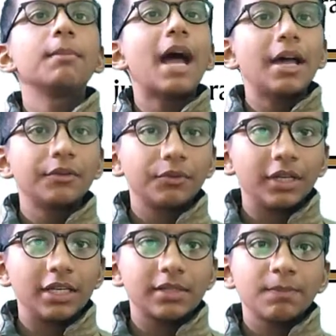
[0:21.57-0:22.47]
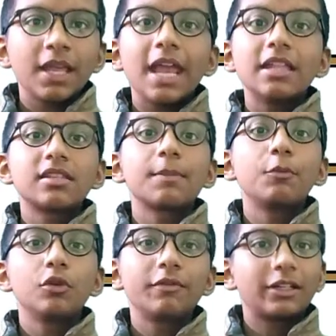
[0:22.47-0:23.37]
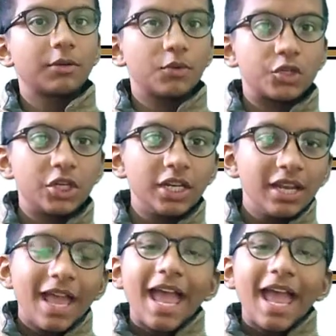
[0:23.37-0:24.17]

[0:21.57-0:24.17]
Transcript: boundaries in support vector machine,